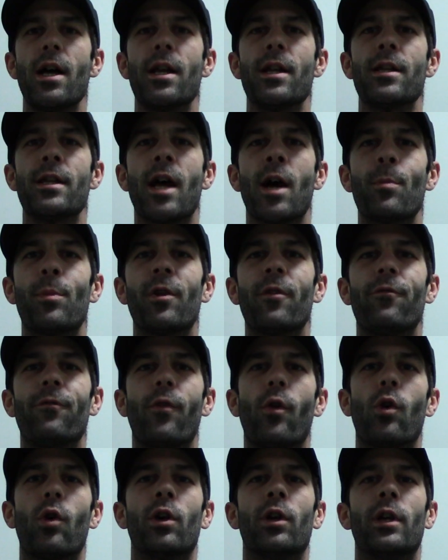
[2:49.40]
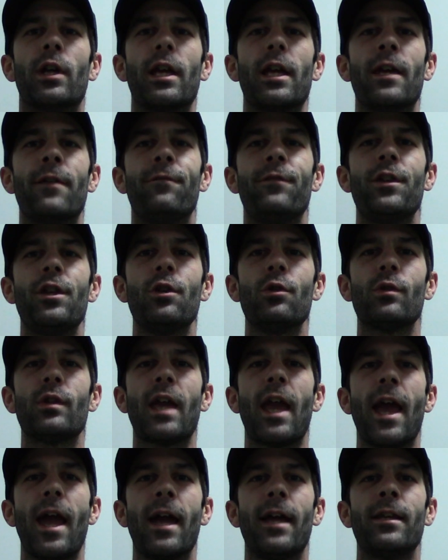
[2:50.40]
Number 4, if you
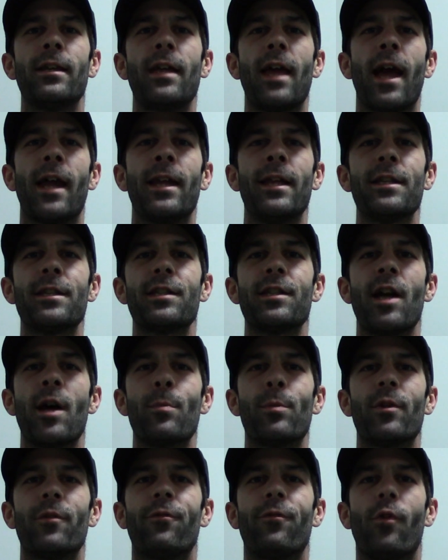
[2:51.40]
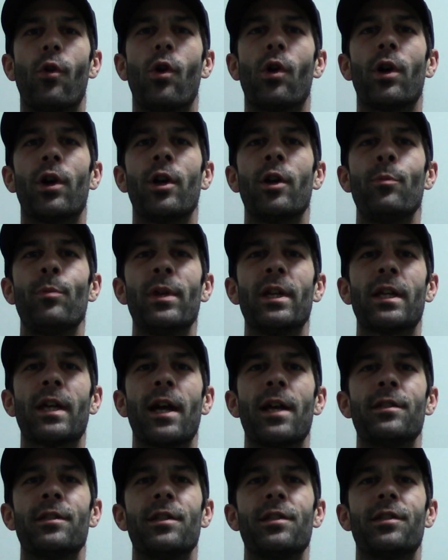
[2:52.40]
can, and it's number 4
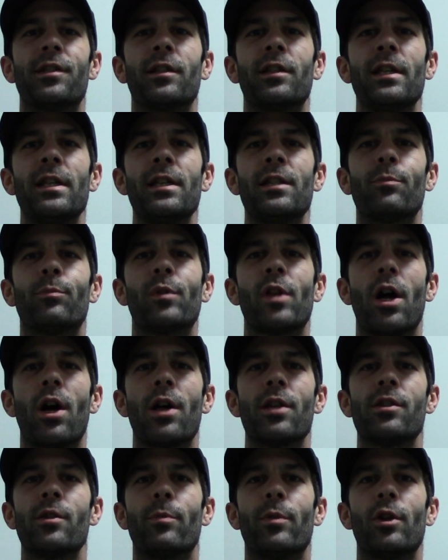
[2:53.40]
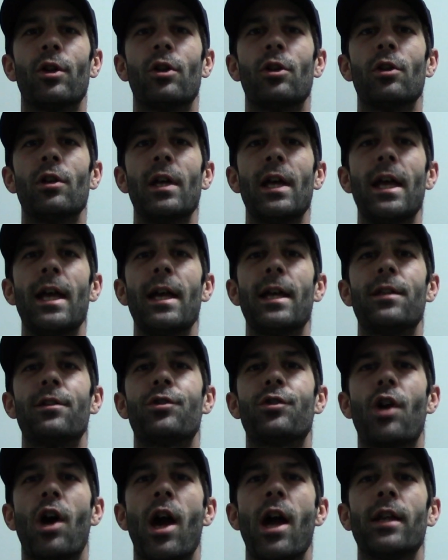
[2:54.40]
because it's the least plausible, is
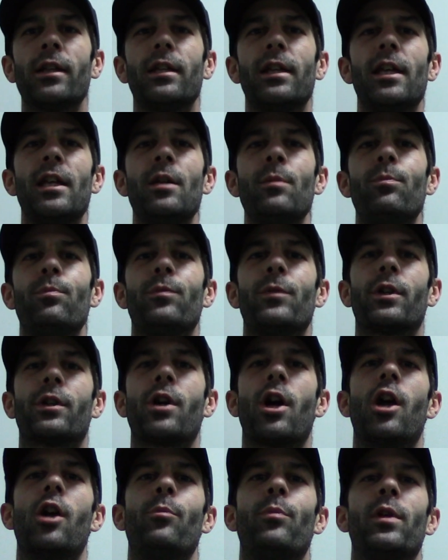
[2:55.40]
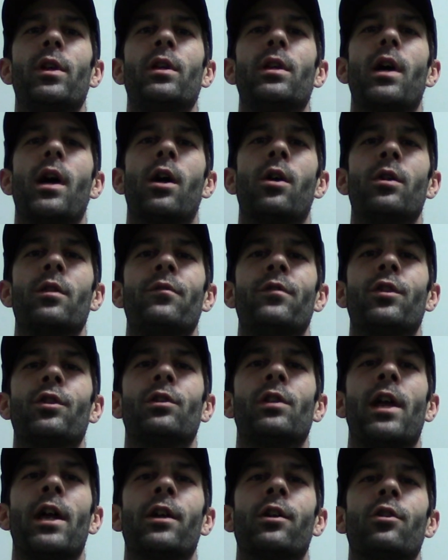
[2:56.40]
try and keep the carpet out of your
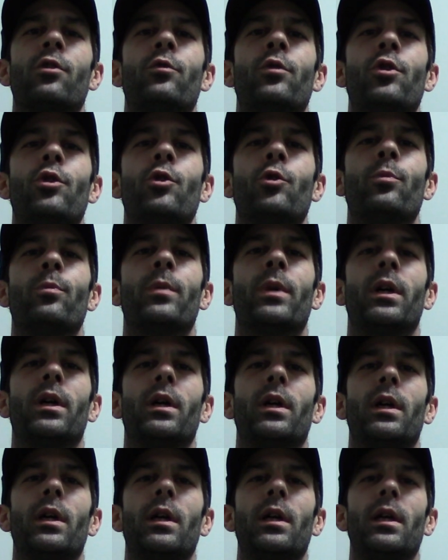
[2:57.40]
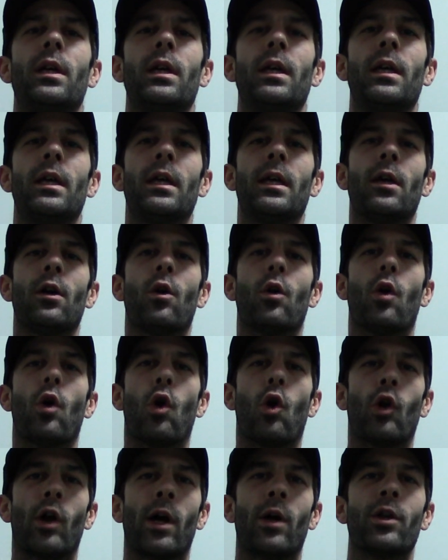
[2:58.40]
Lego room
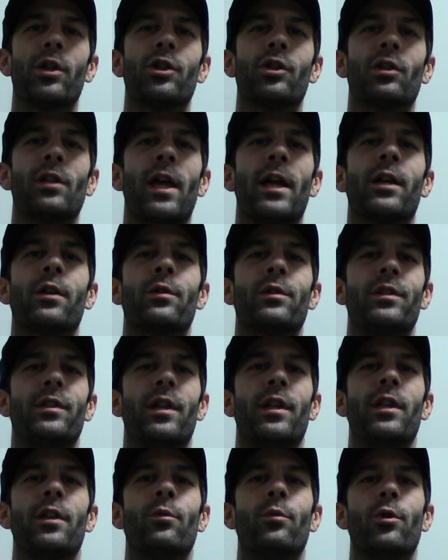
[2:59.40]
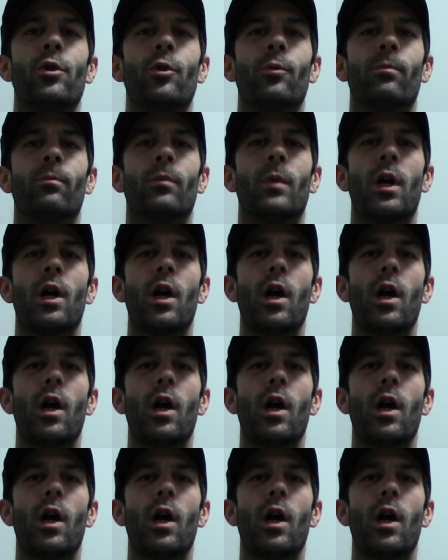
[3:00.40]
or out of your Lego City room.